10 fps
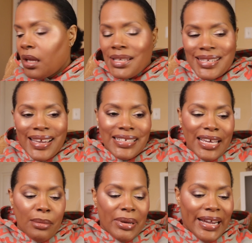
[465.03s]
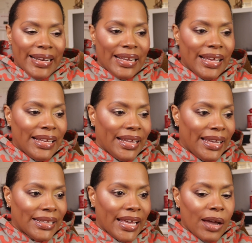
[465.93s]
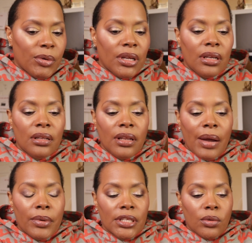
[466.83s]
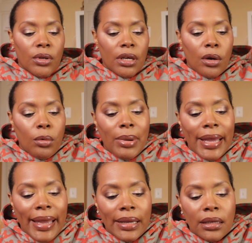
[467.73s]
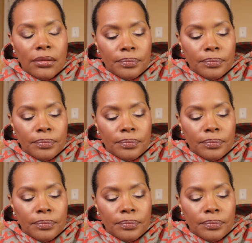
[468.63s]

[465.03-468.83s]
Second time buying it. I like that one. That one is going to go back